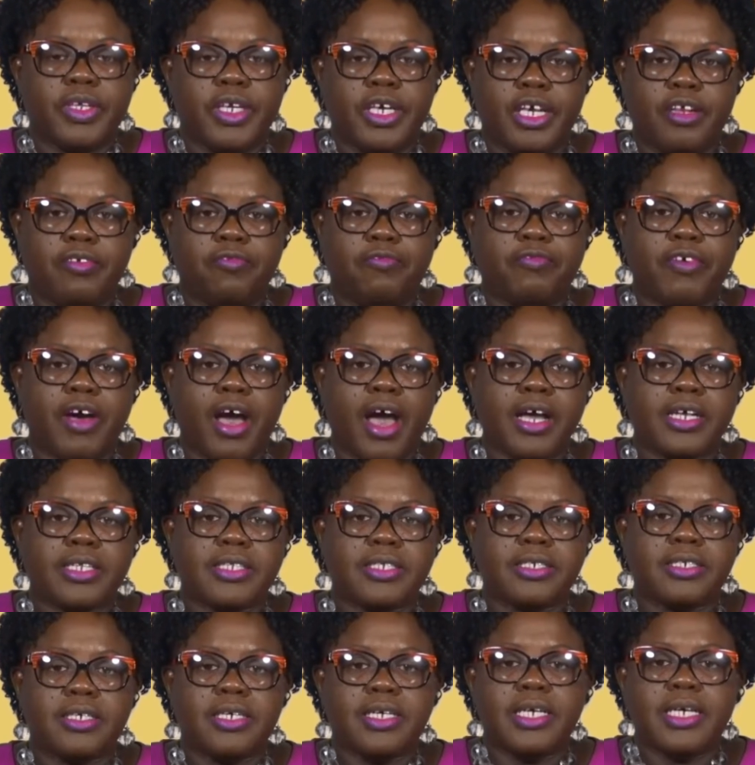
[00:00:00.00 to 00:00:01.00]
In
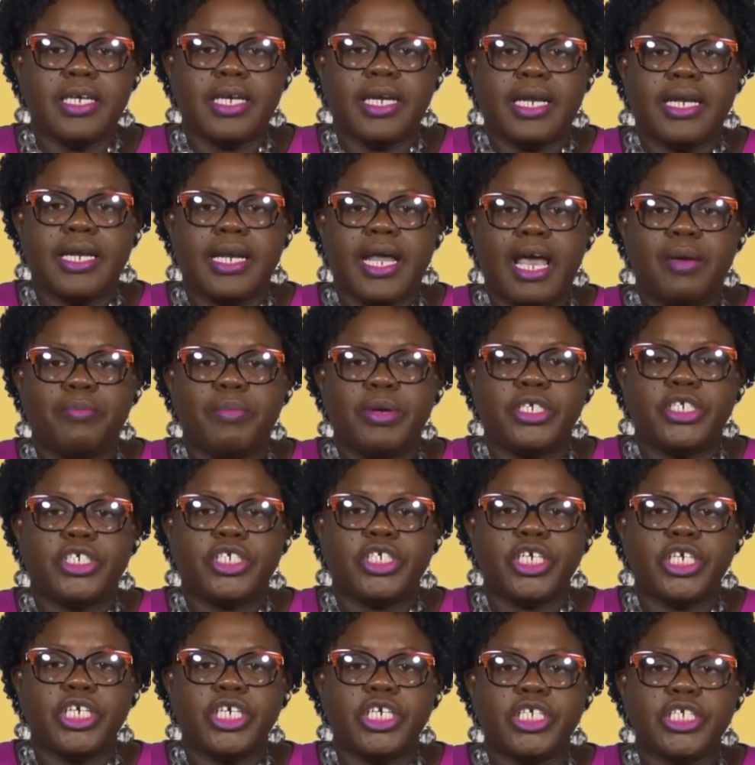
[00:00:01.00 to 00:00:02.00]
fact, climate
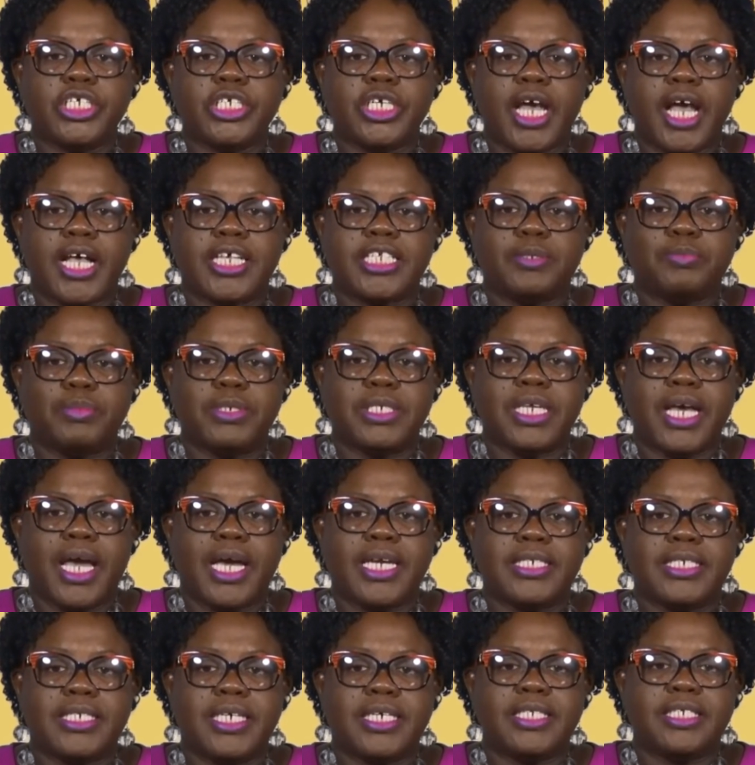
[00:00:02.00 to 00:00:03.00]
change has been
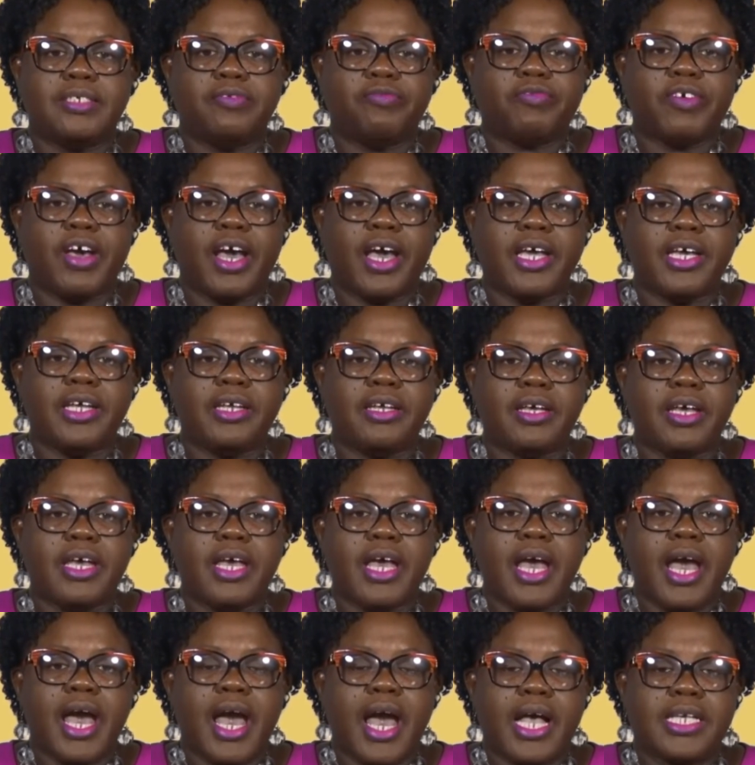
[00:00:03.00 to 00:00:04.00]
identified
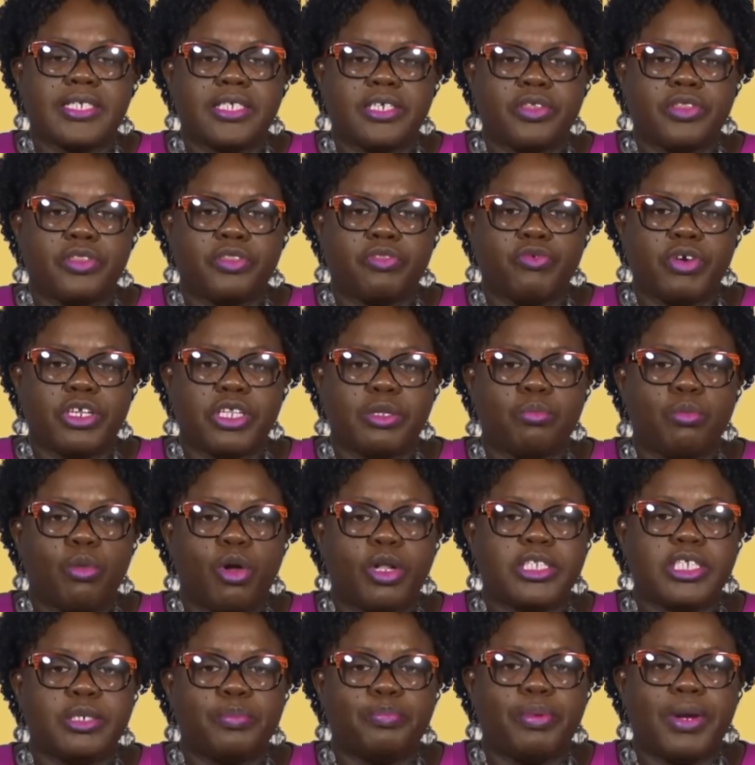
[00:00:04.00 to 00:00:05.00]
as a threat
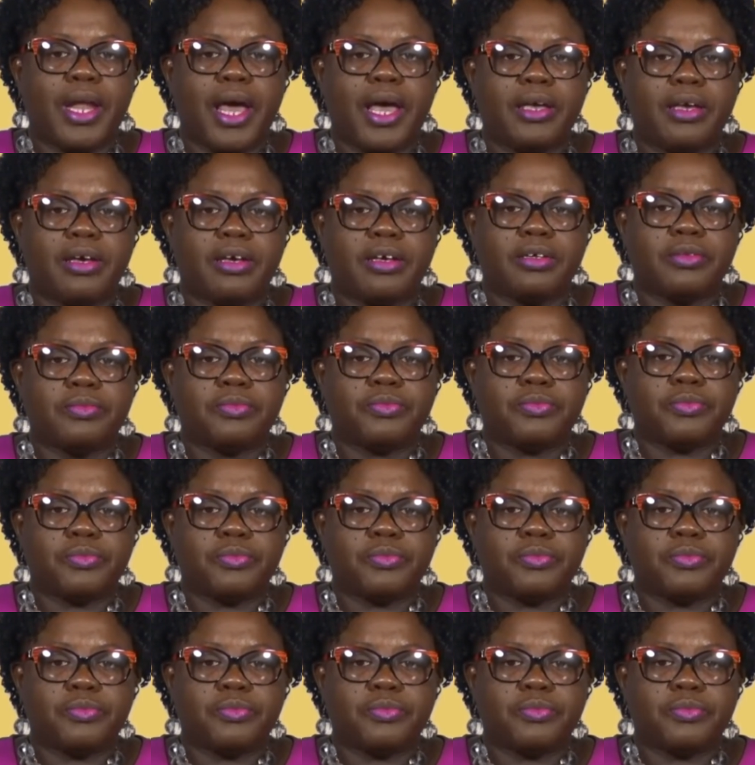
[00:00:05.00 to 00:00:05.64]
multiplier.